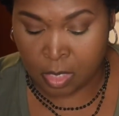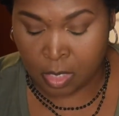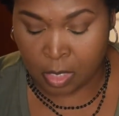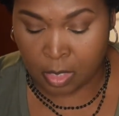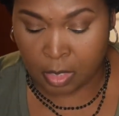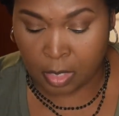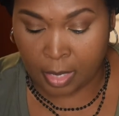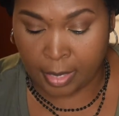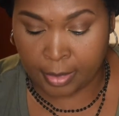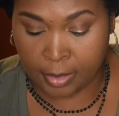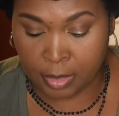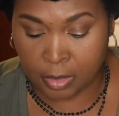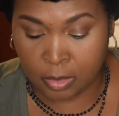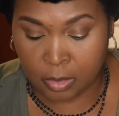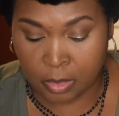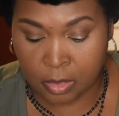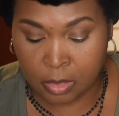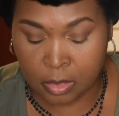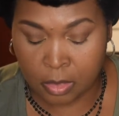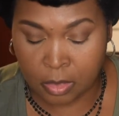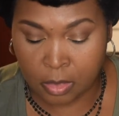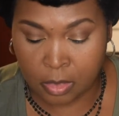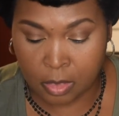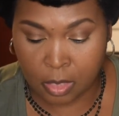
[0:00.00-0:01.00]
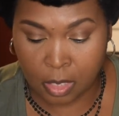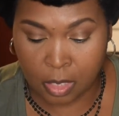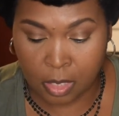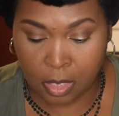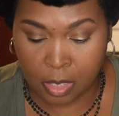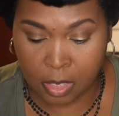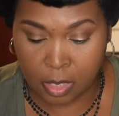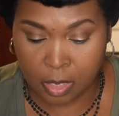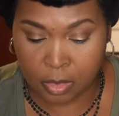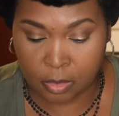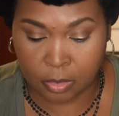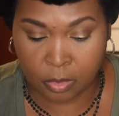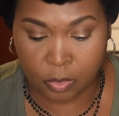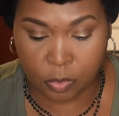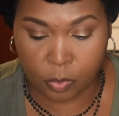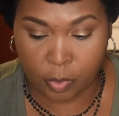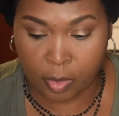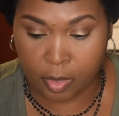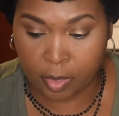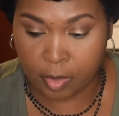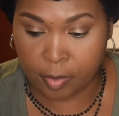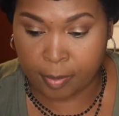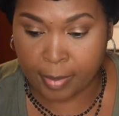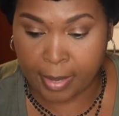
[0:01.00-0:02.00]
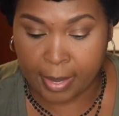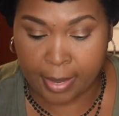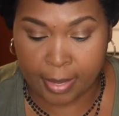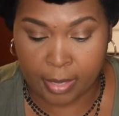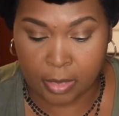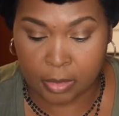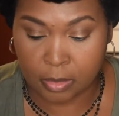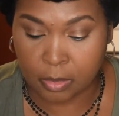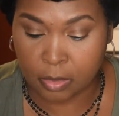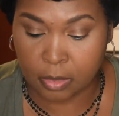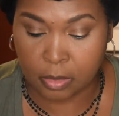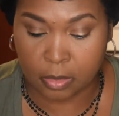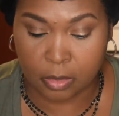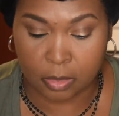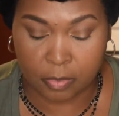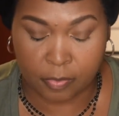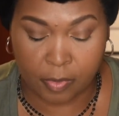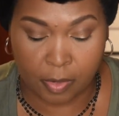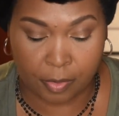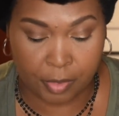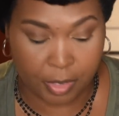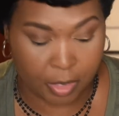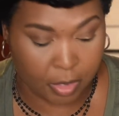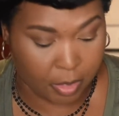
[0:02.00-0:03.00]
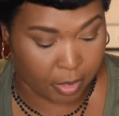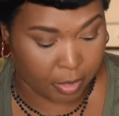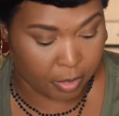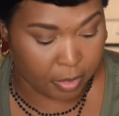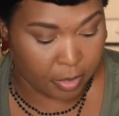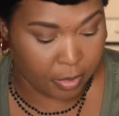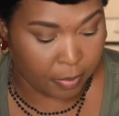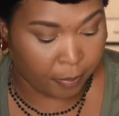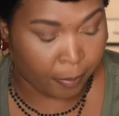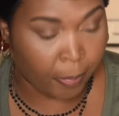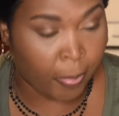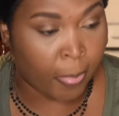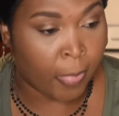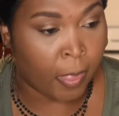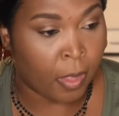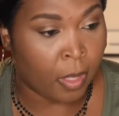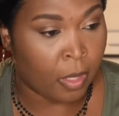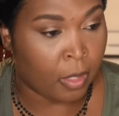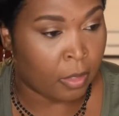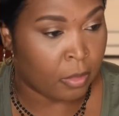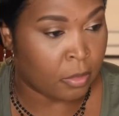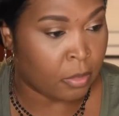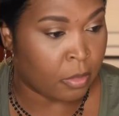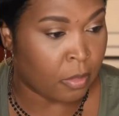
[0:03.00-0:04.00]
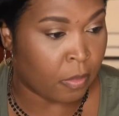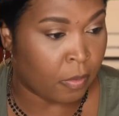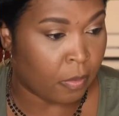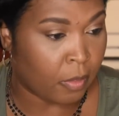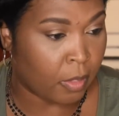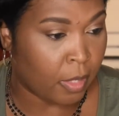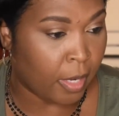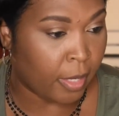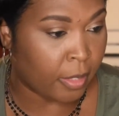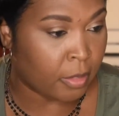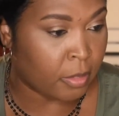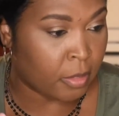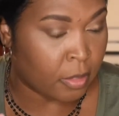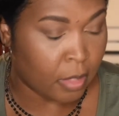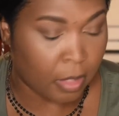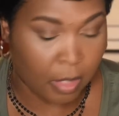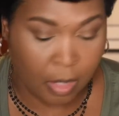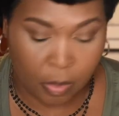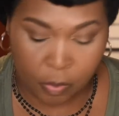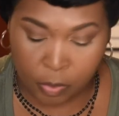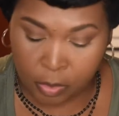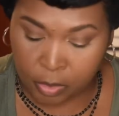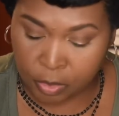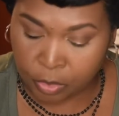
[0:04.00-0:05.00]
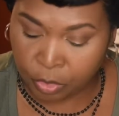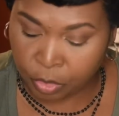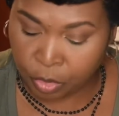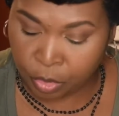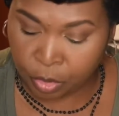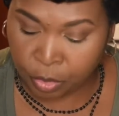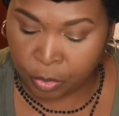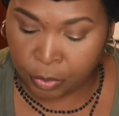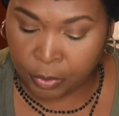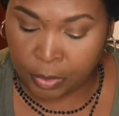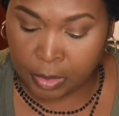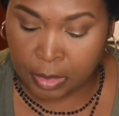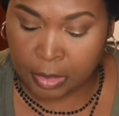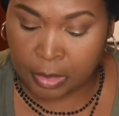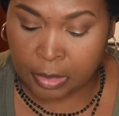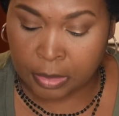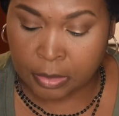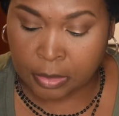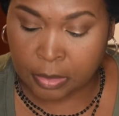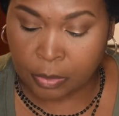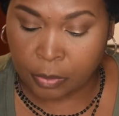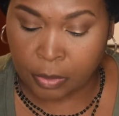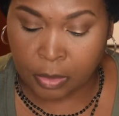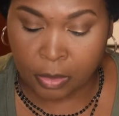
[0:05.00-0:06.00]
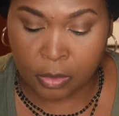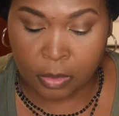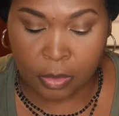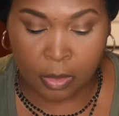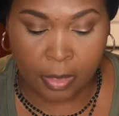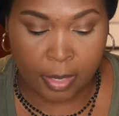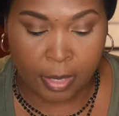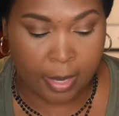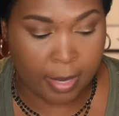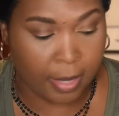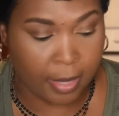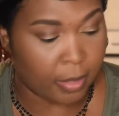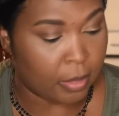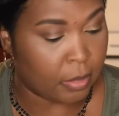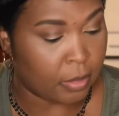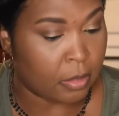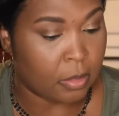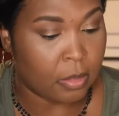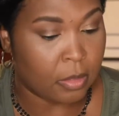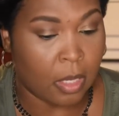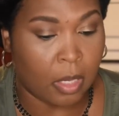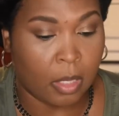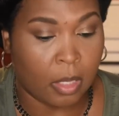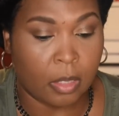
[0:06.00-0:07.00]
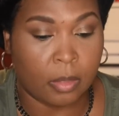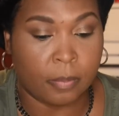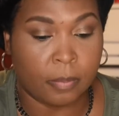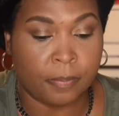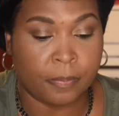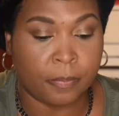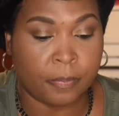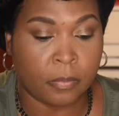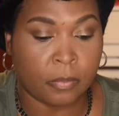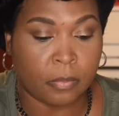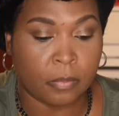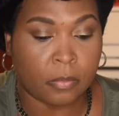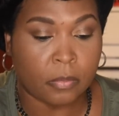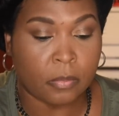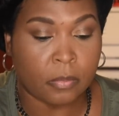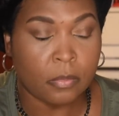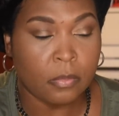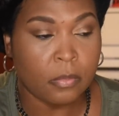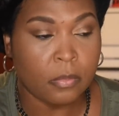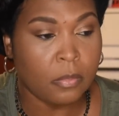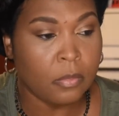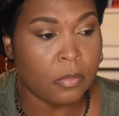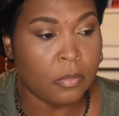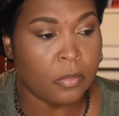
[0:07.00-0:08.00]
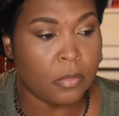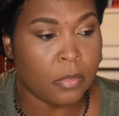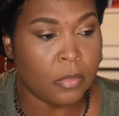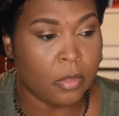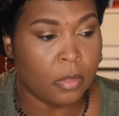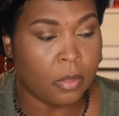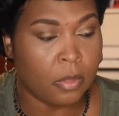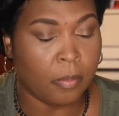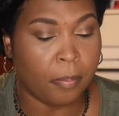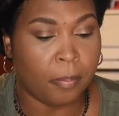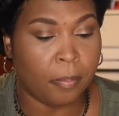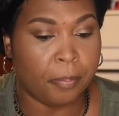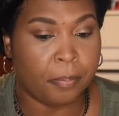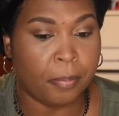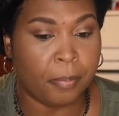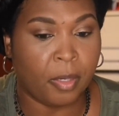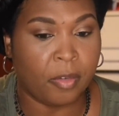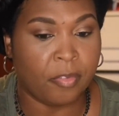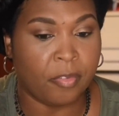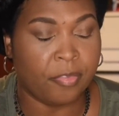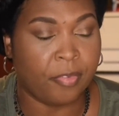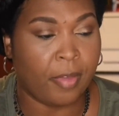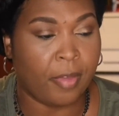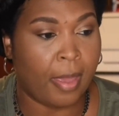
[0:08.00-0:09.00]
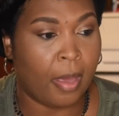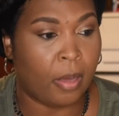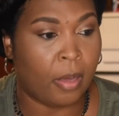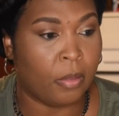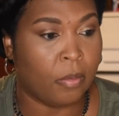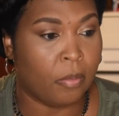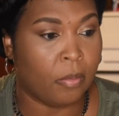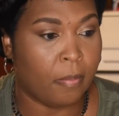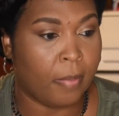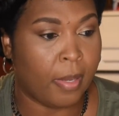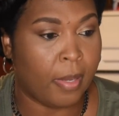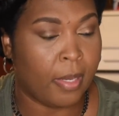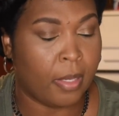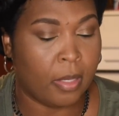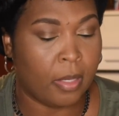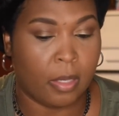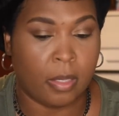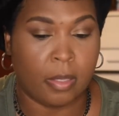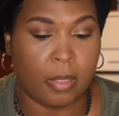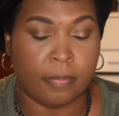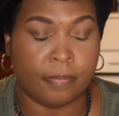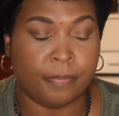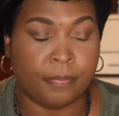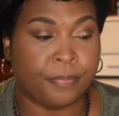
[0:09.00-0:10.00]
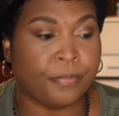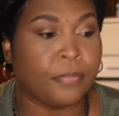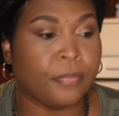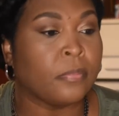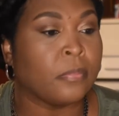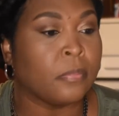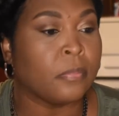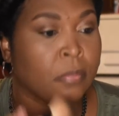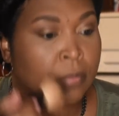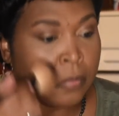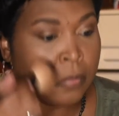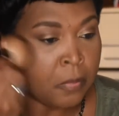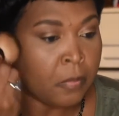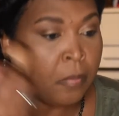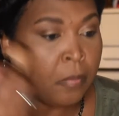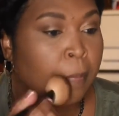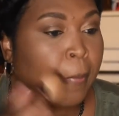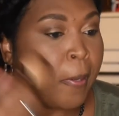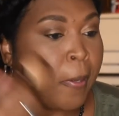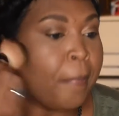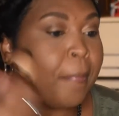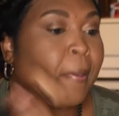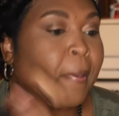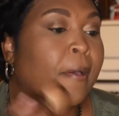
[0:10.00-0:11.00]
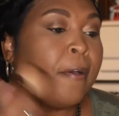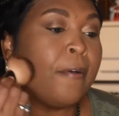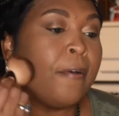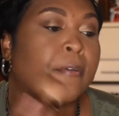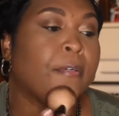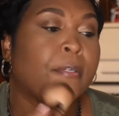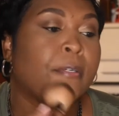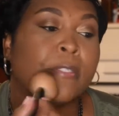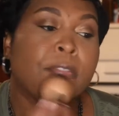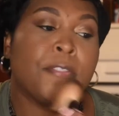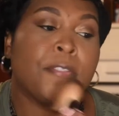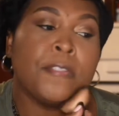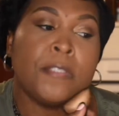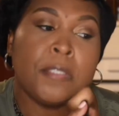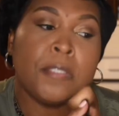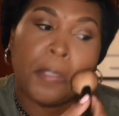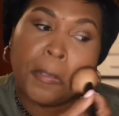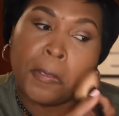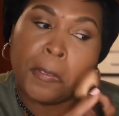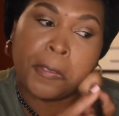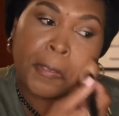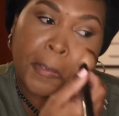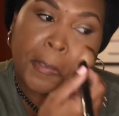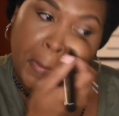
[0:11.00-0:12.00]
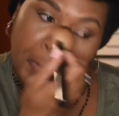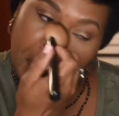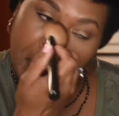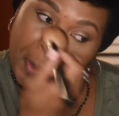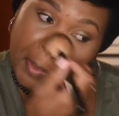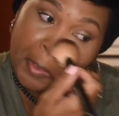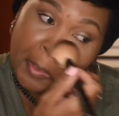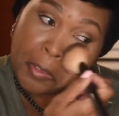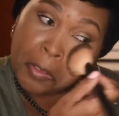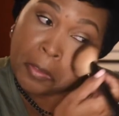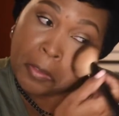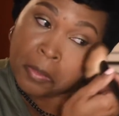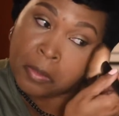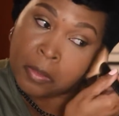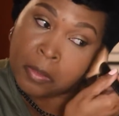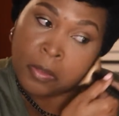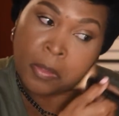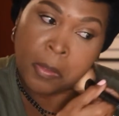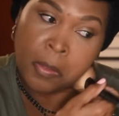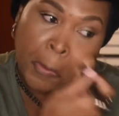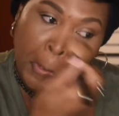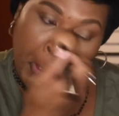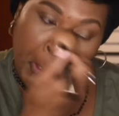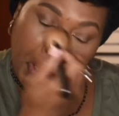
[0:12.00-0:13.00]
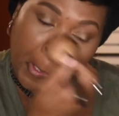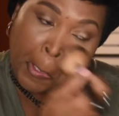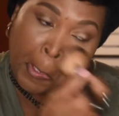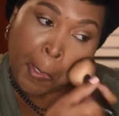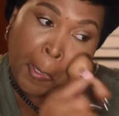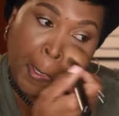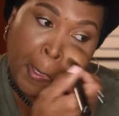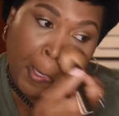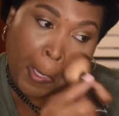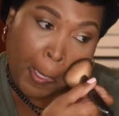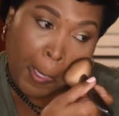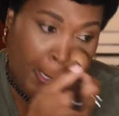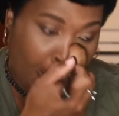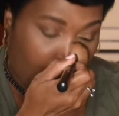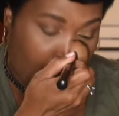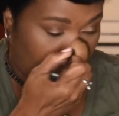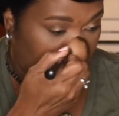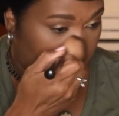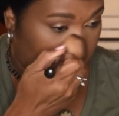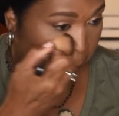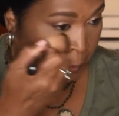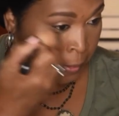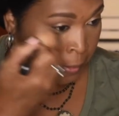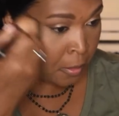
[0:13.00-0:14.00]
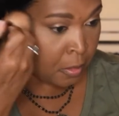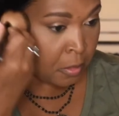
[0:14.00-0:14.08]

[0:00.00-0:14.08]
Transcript: get it. I swear by it. It's very good. So the next thing I want to do is I want to go ahead and buff out my my powder a little bit. And